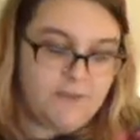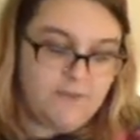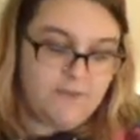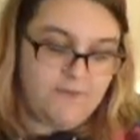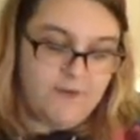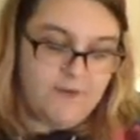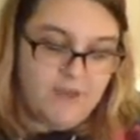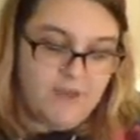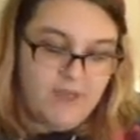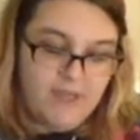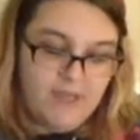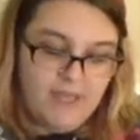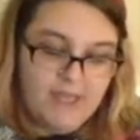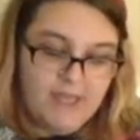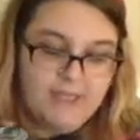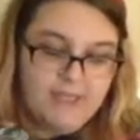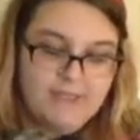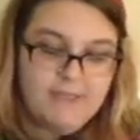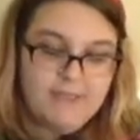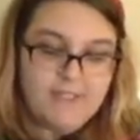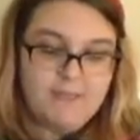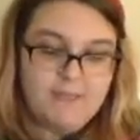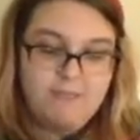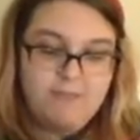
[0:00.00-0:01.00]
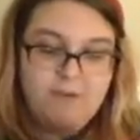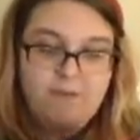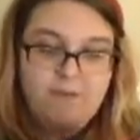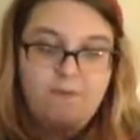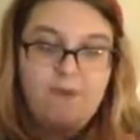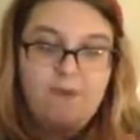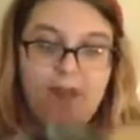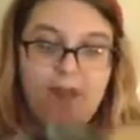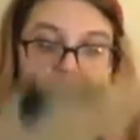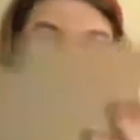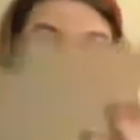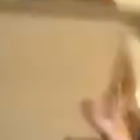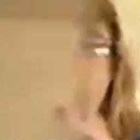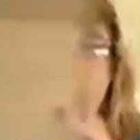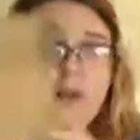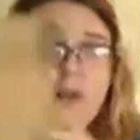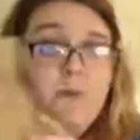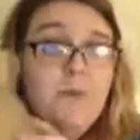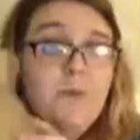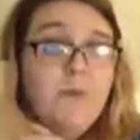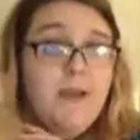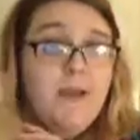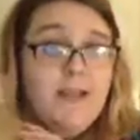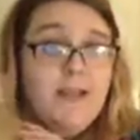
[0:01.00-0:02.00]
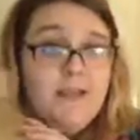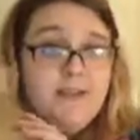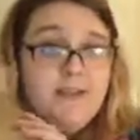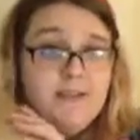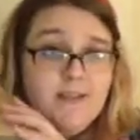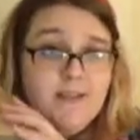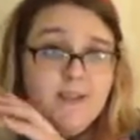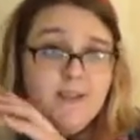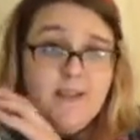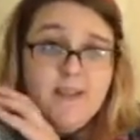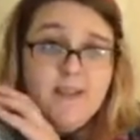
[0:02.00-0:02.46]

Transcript: of assessment for learning quiz